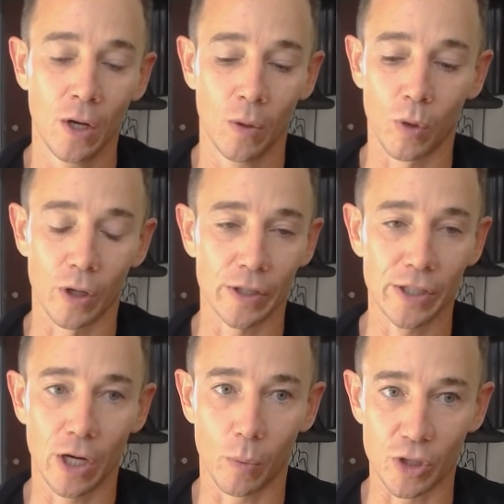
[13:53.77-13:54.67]
We're,
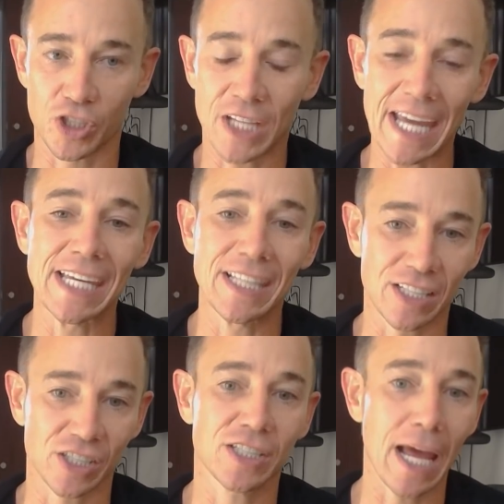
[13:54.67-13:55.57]
you know, we're just taking
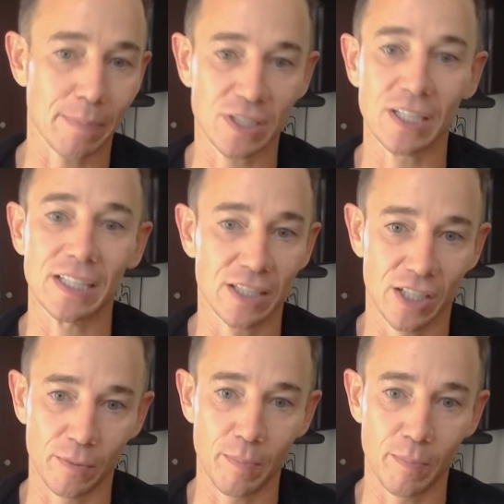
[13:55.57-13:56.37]
the steps to to